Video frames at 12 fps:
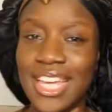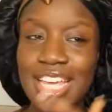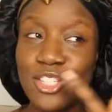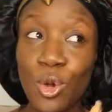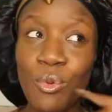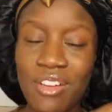
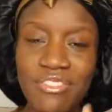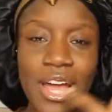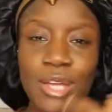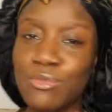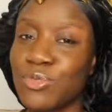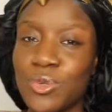It's not worth
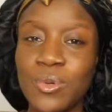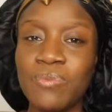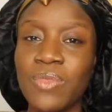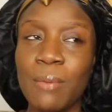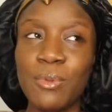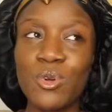fighting for
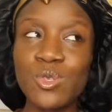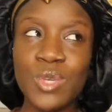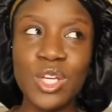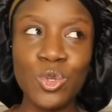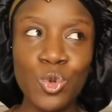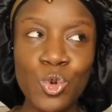because
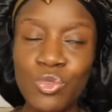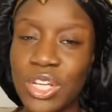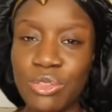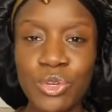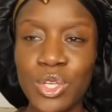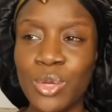we can all
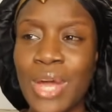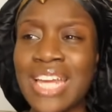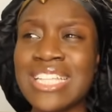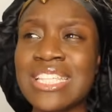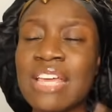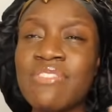read through you.
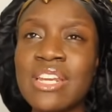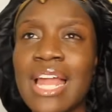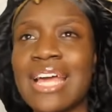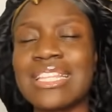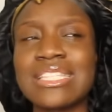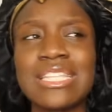And it's given
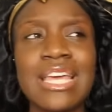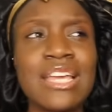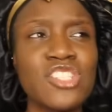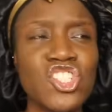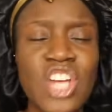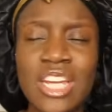like the
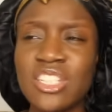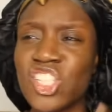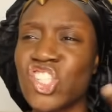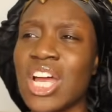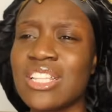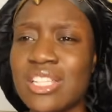tears are trying to
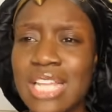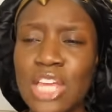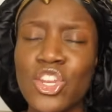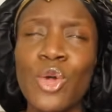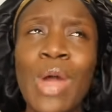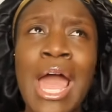distract us.
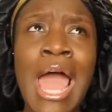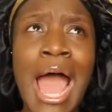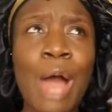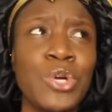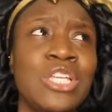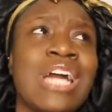Like, no,
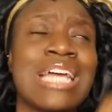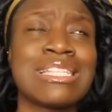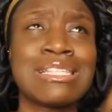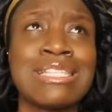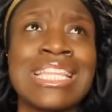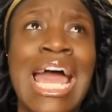I want you guys
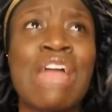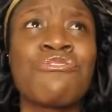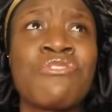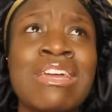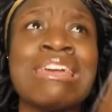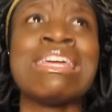to see that I
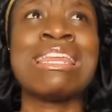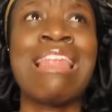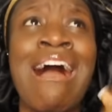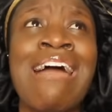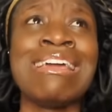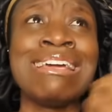really
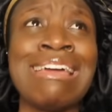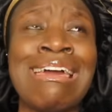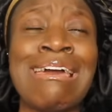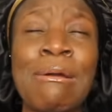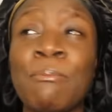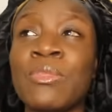like
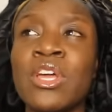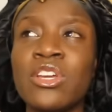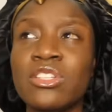him.